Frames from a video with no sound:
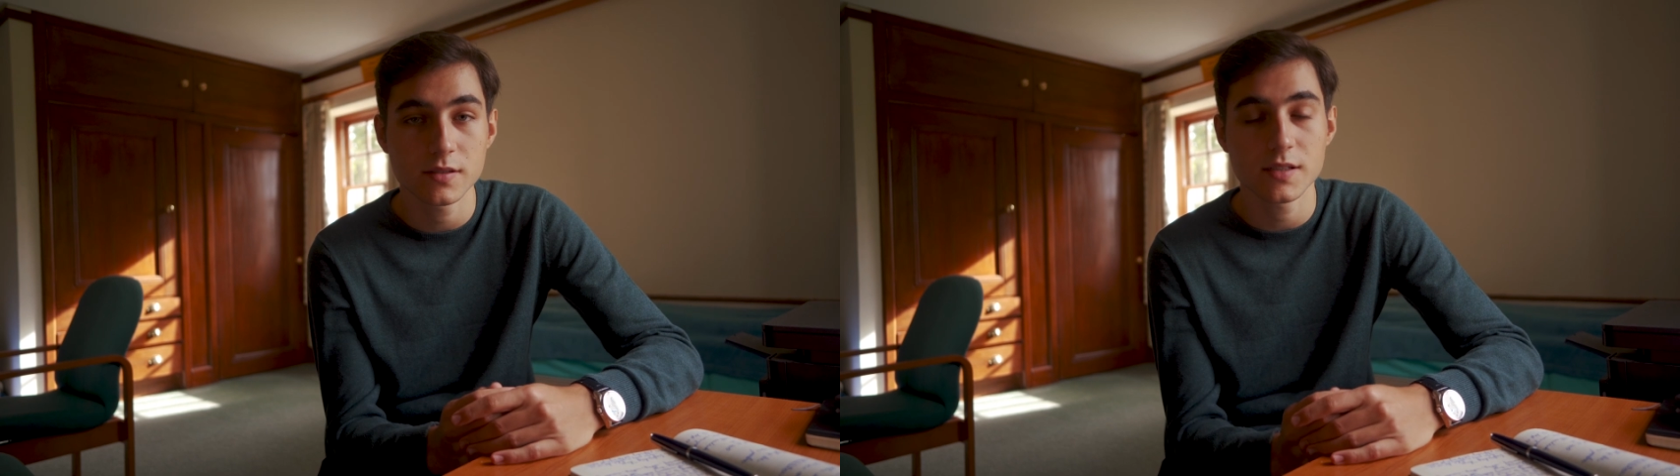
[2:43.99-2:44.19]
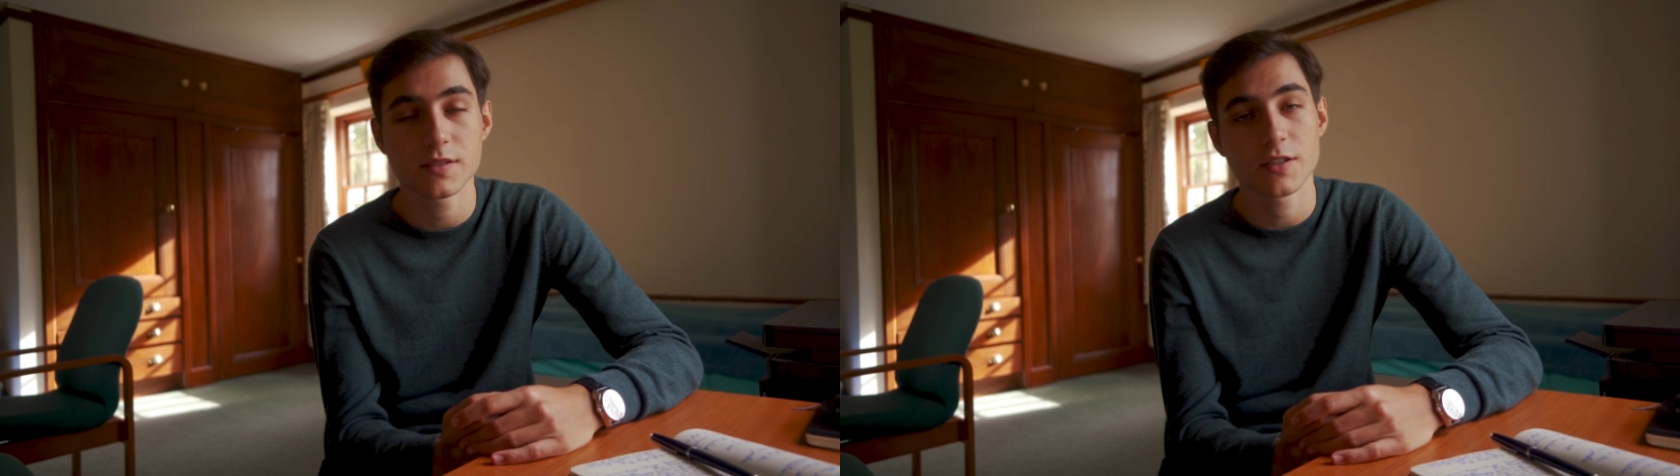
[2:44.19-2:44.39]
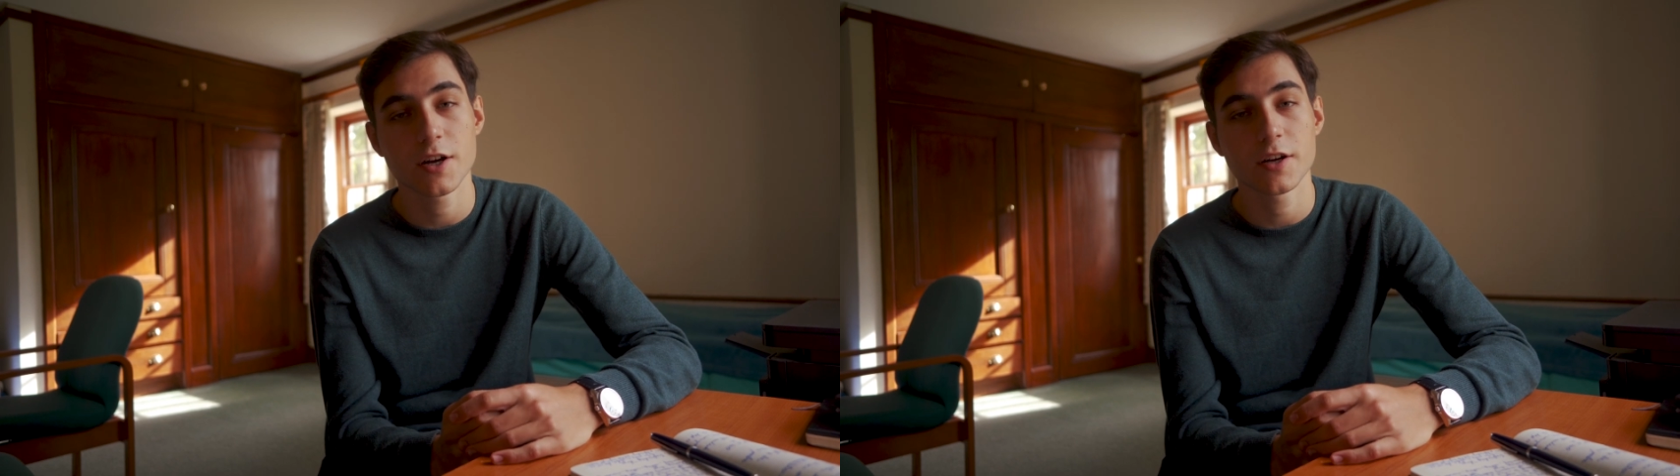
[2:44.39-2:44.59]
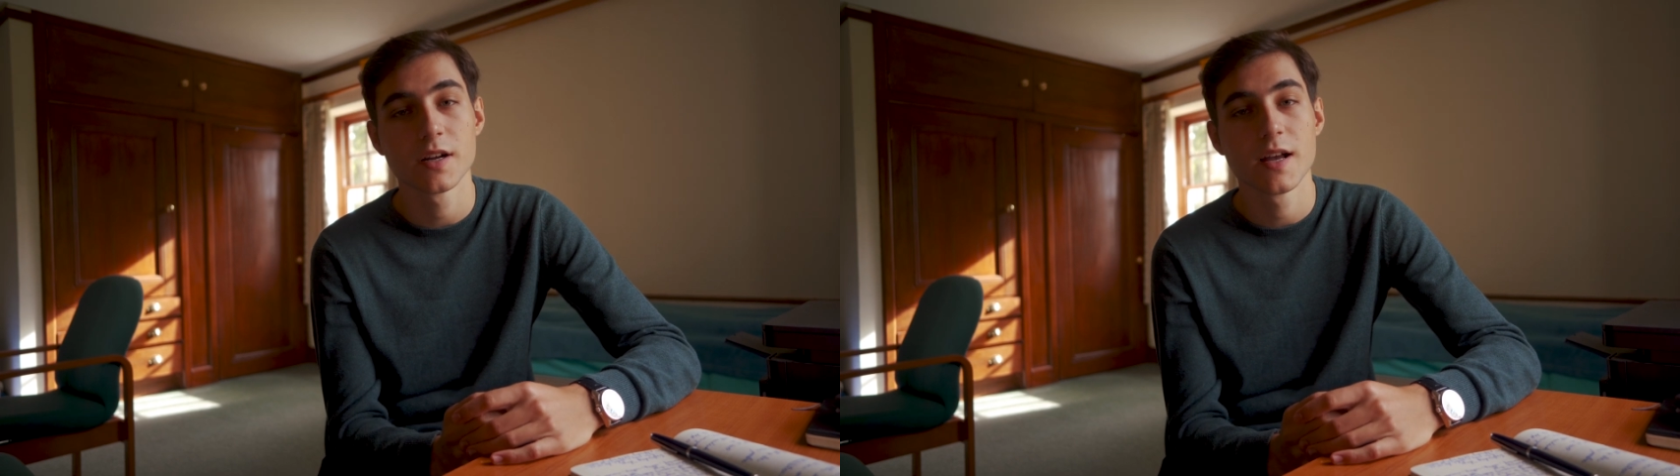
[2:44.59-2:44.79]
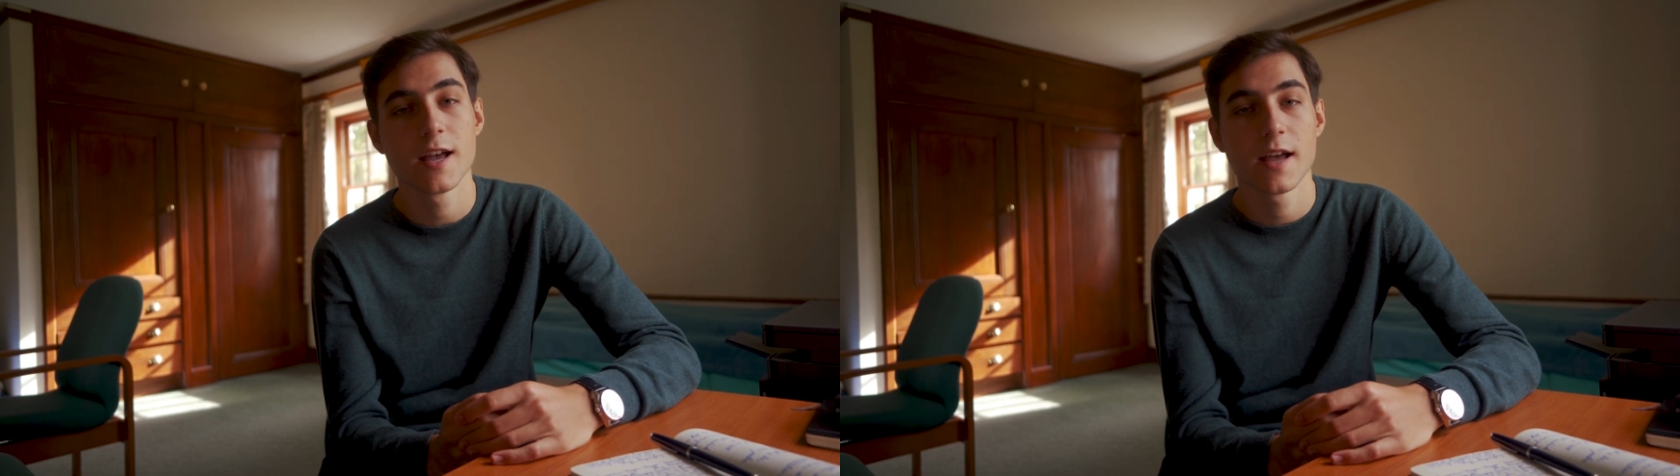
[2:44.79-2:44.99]
this year,
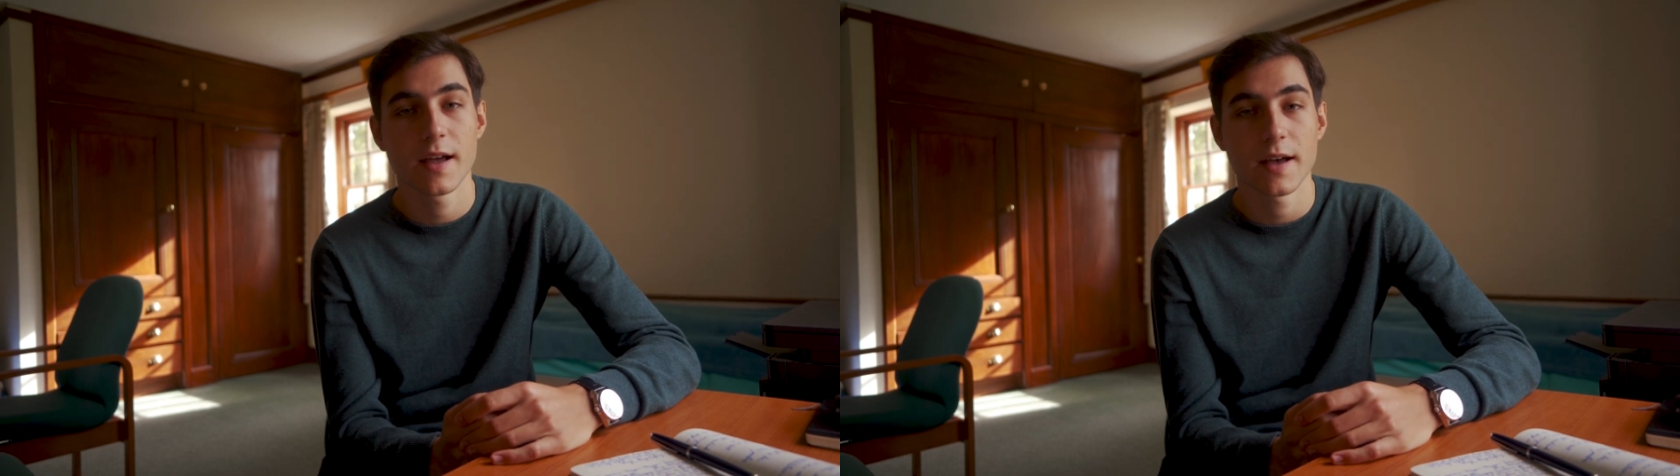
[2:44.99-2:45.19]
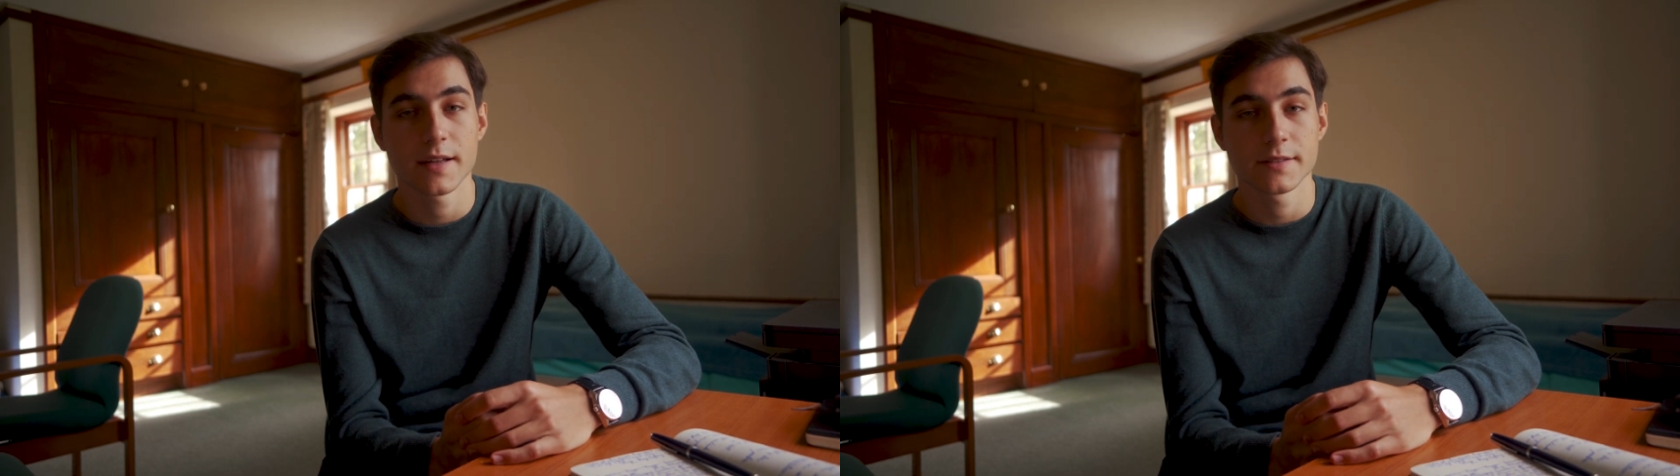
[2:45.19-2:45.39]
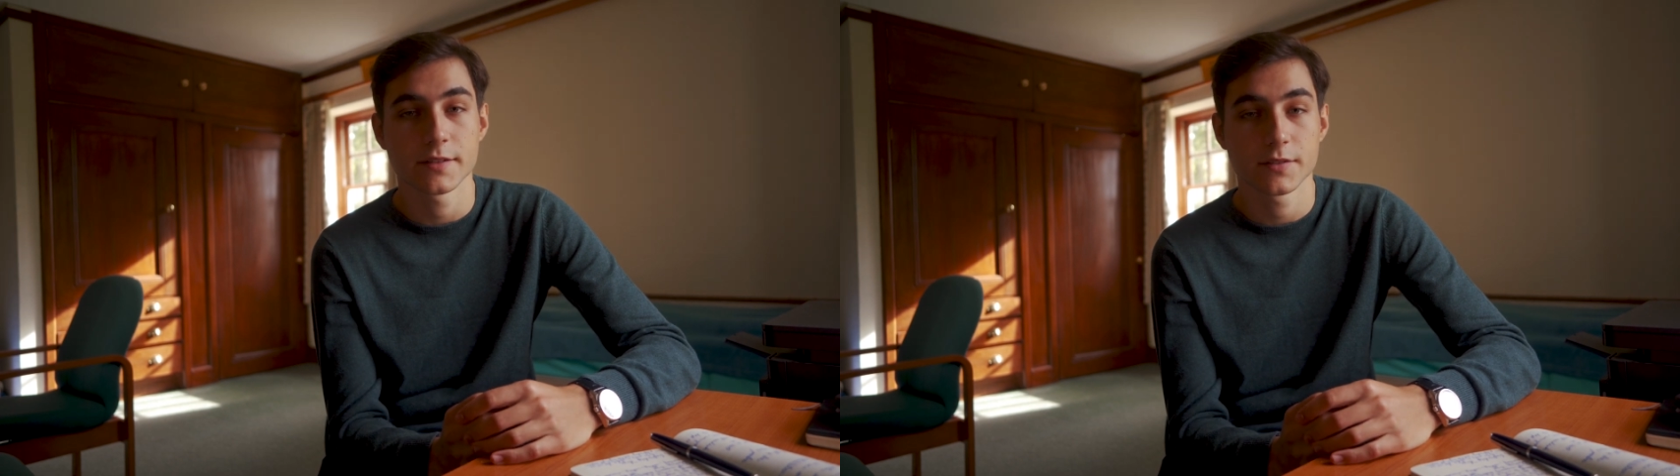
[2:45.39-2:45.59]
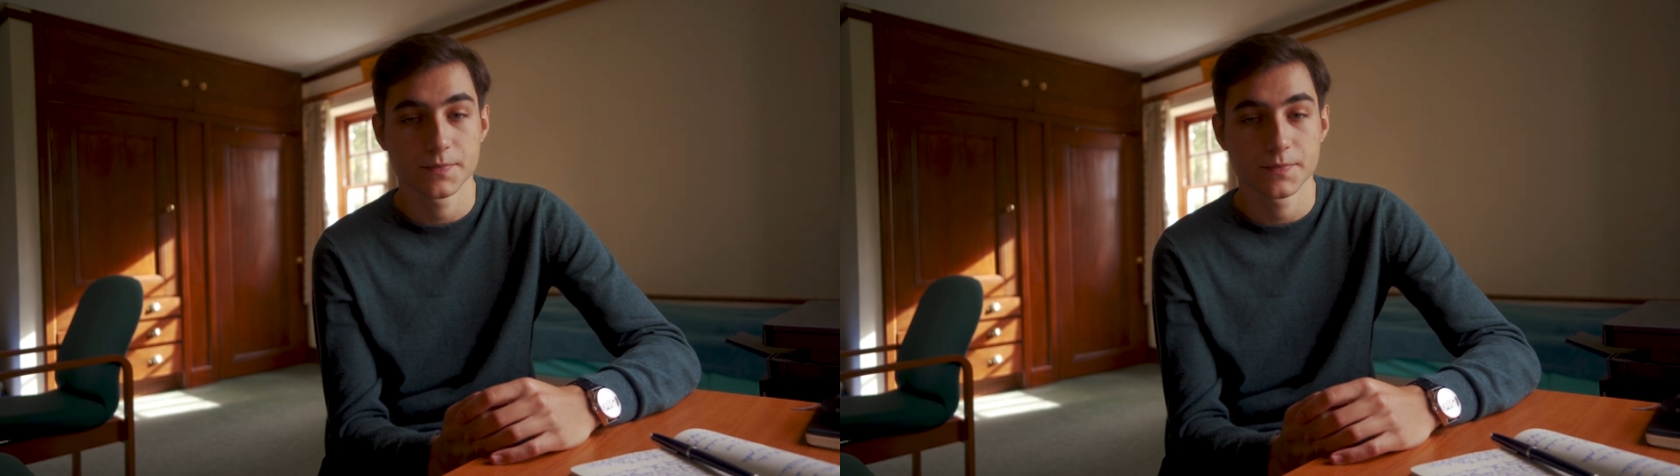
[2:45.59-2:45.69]
and